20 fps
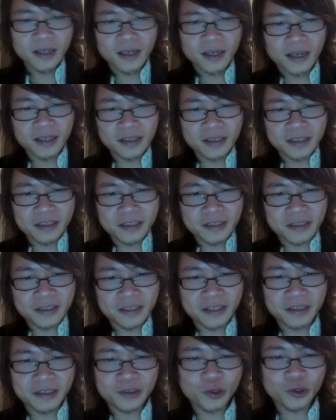And I think
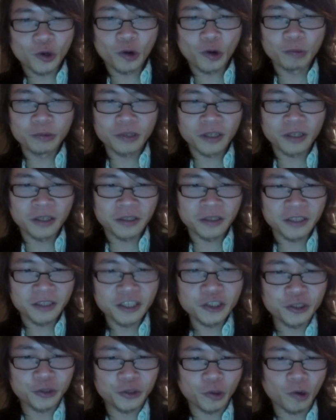technical op uh,
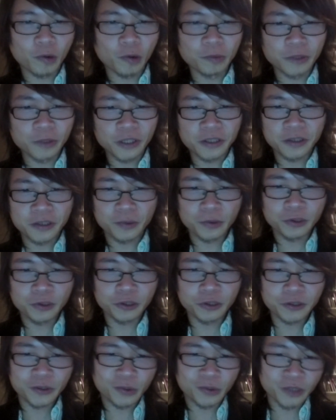digital objects,
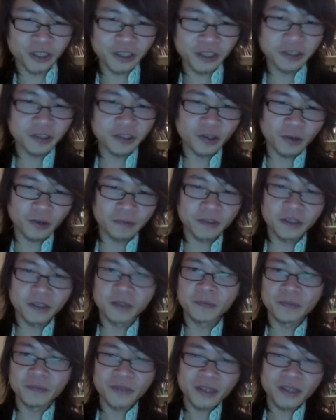which consist of the
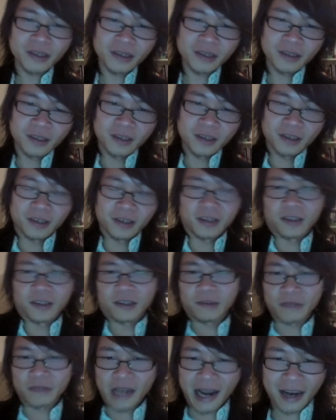
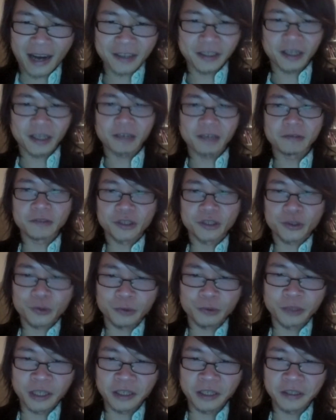of the archives
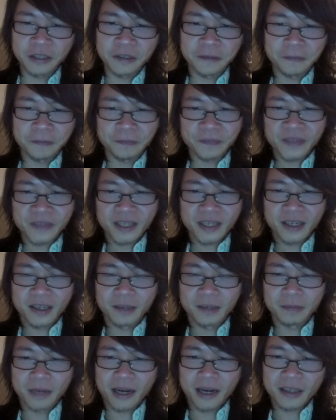today,
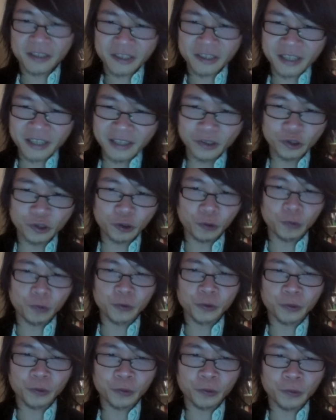um, are central
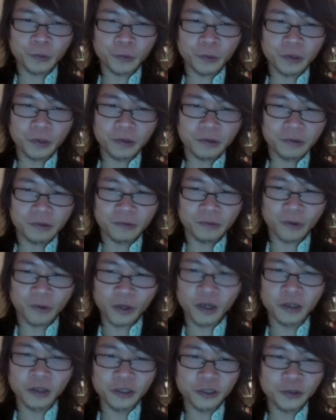to for
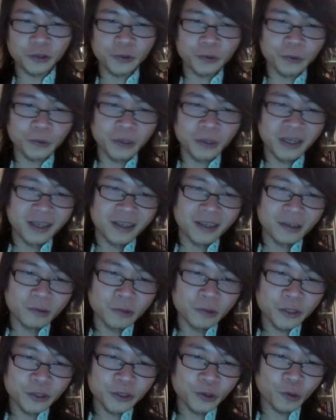us to
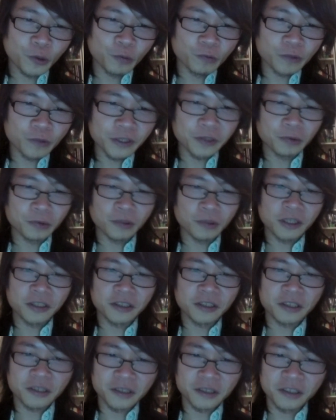reconfigure
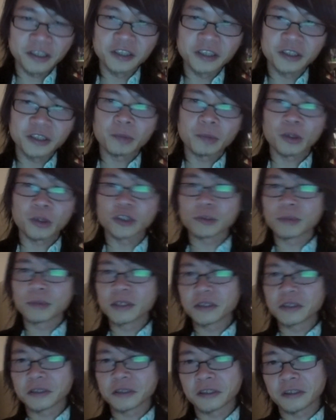these
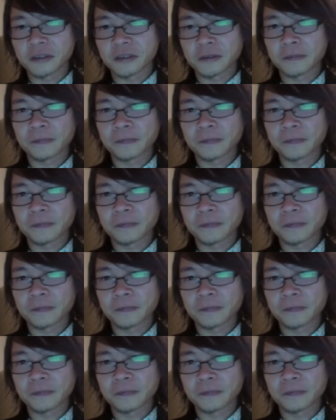possibilities.